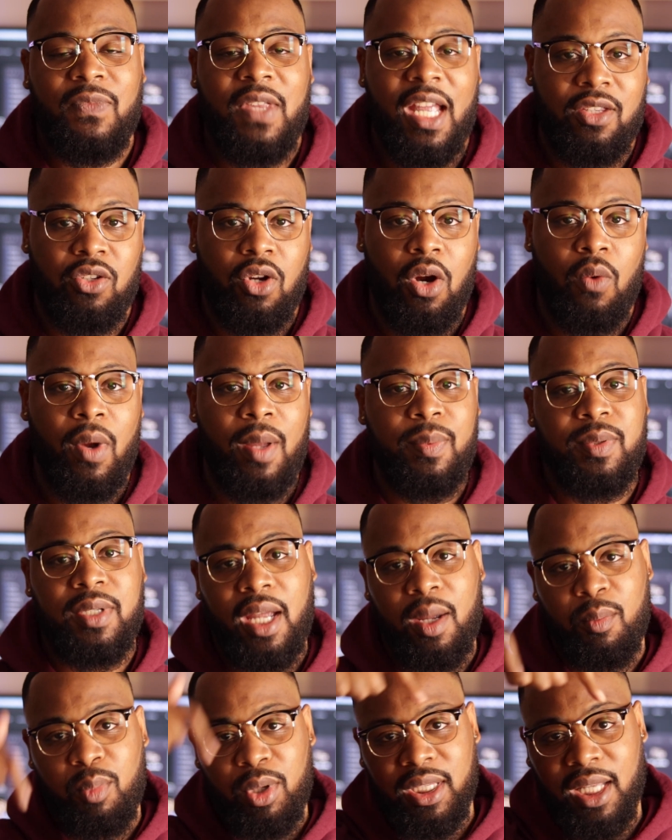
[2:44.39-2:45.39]
That's our
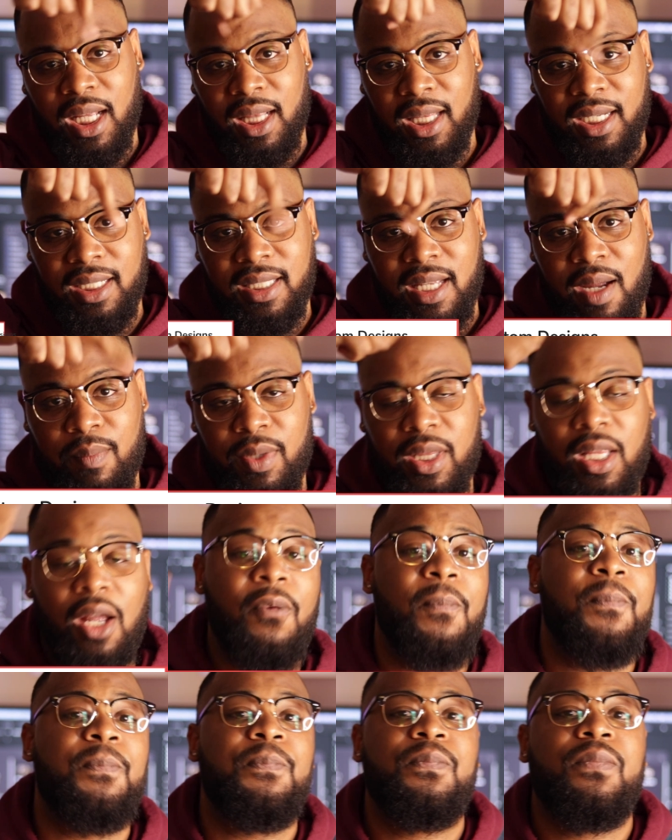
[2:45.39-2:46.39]
website. Put that link down
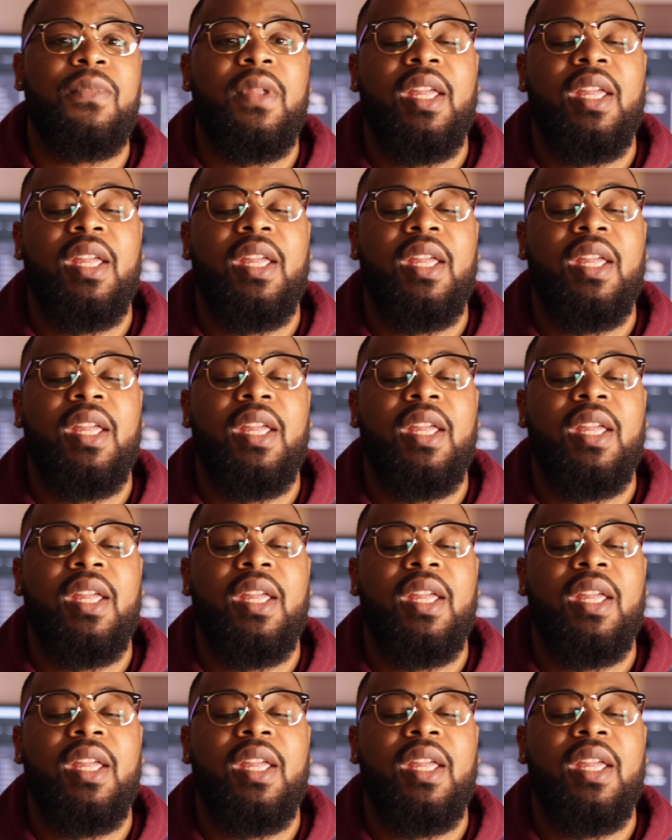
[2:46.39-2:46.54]
below.